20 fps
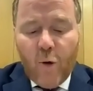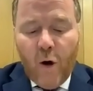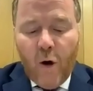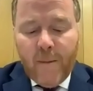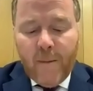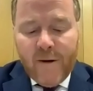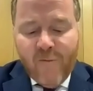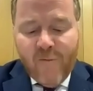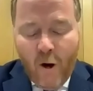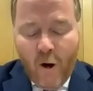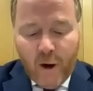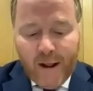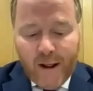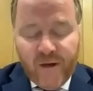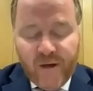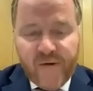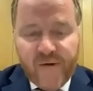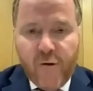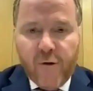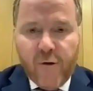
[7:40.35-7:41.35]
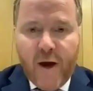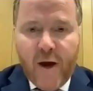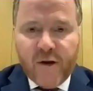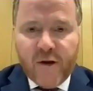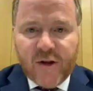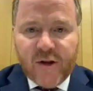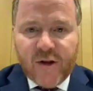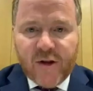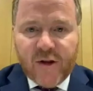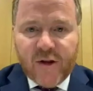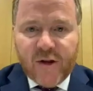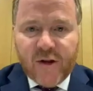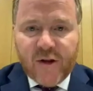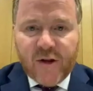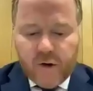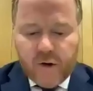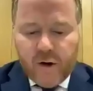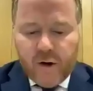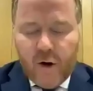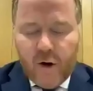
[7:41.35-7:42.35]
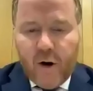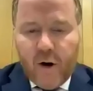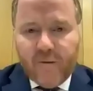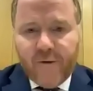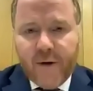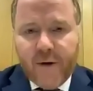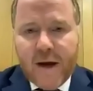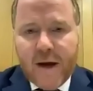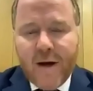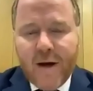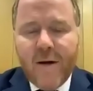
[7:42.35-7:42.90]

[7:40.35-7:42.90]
we'll be rolling through those other issues of